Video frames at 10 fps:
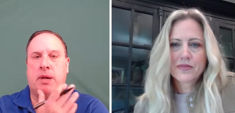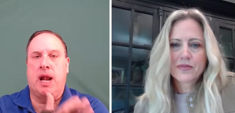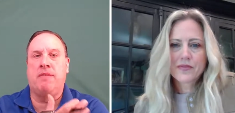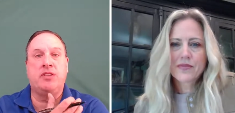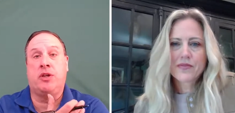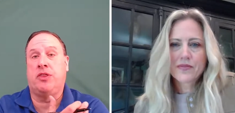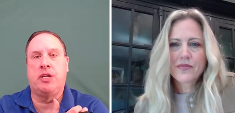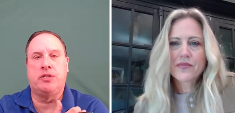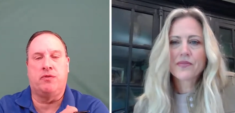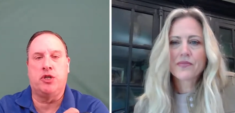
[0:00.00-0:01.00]
Speaker 1: I mean, obviously,
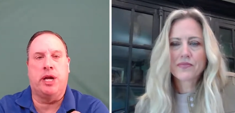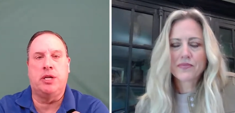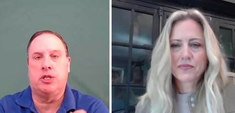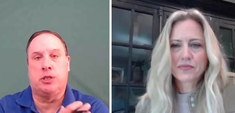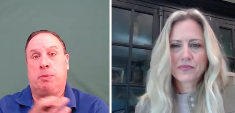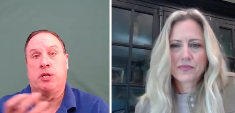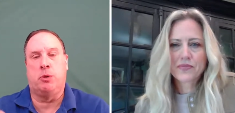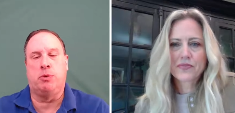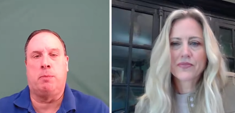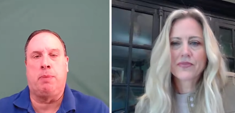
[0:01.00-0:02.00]
things have changed,
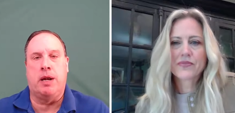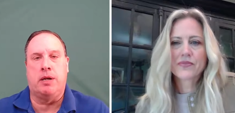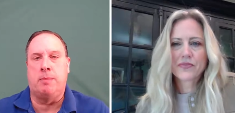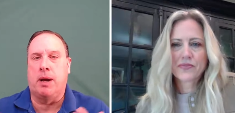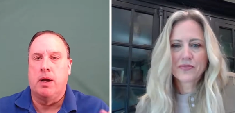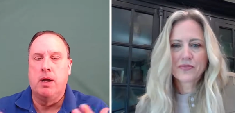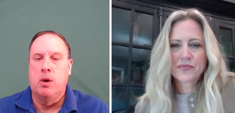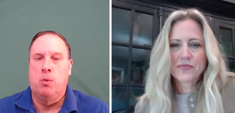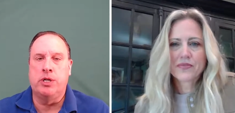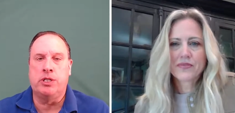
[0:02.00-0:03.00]
especially with the pandemic.
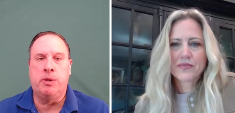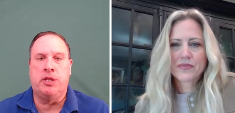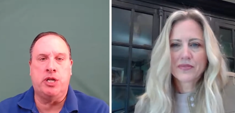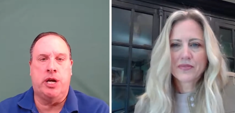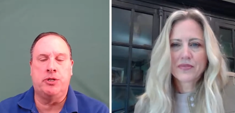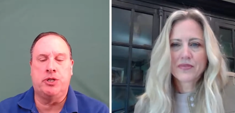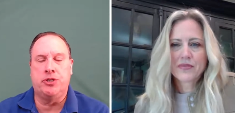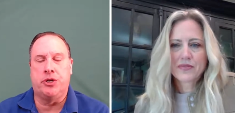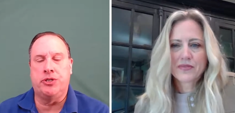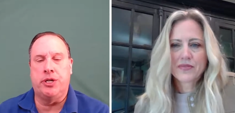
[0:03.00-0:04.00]
What are some of the
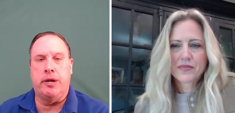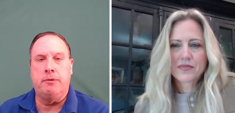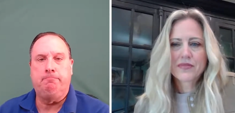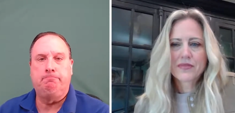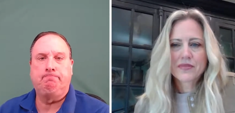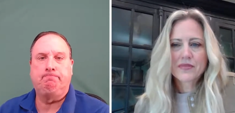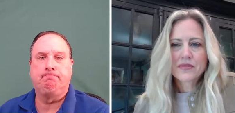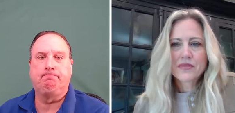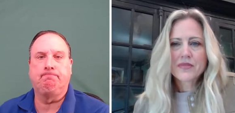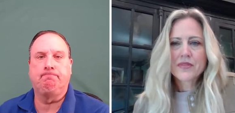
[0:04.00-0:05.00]
challenges you're seeing?
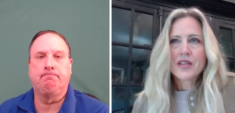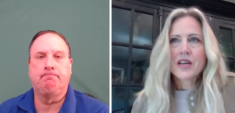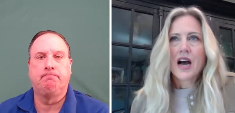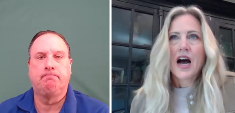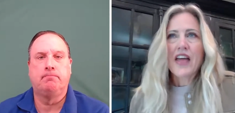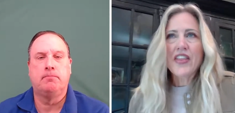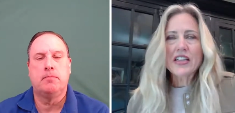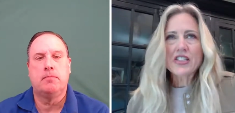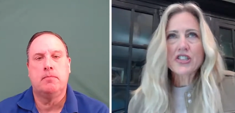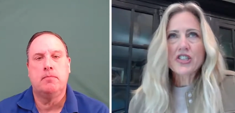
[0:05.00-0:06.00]
Speaker 2: I
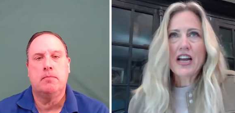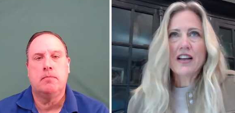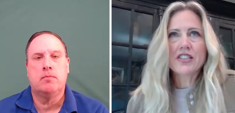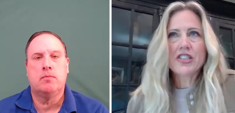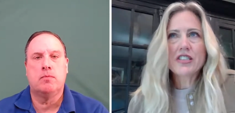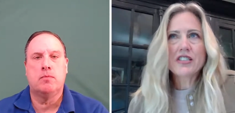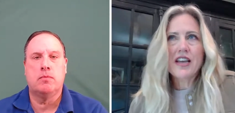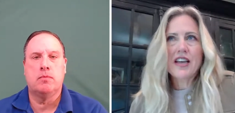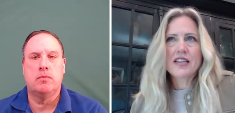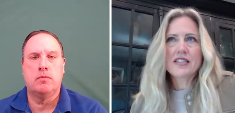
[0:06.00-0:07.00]
think it's challenges
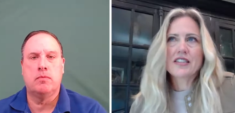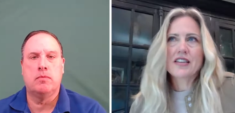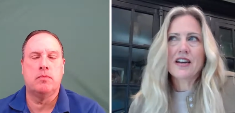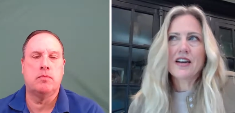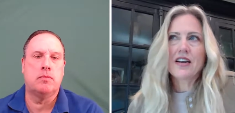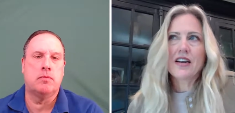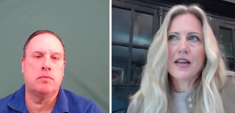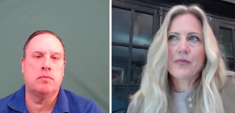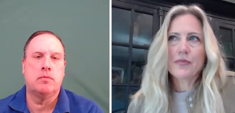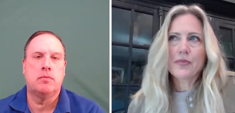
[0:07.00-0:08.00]
and uh,
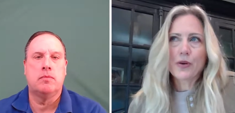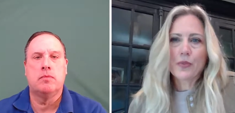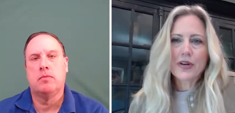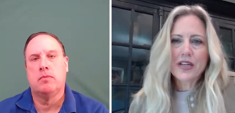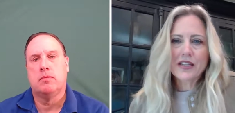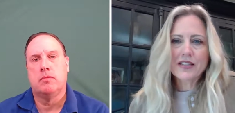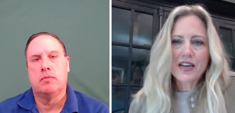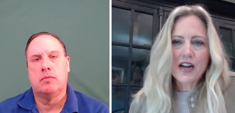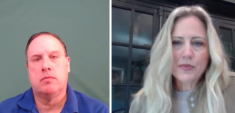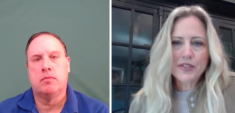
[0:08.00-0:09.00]
and you know pretty
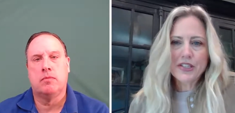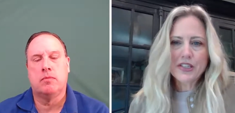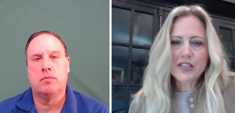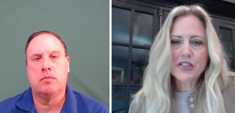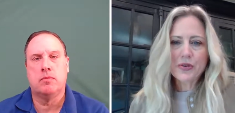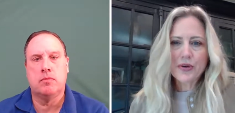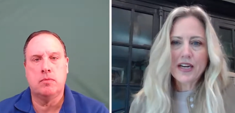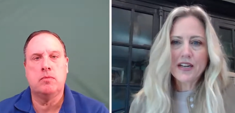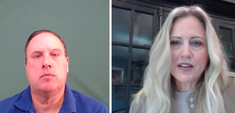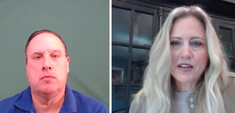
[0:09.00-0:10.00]
exciting opportunities
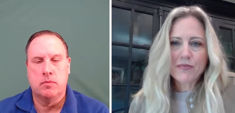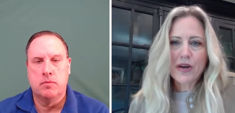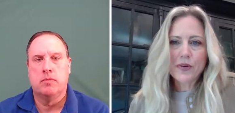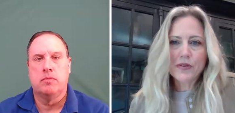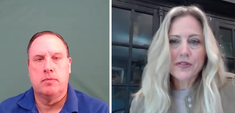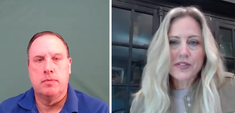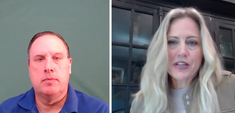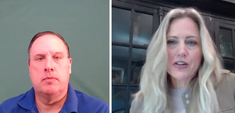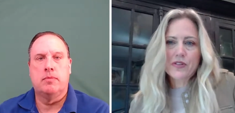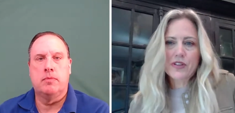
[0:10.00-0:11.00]
created by what we've
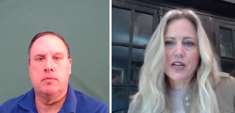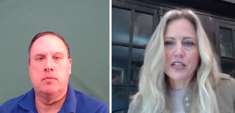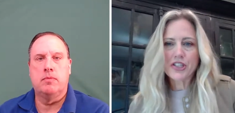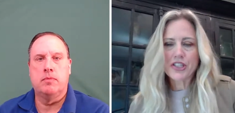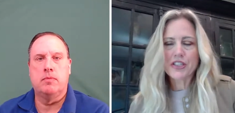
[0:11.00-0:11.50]
seen over the last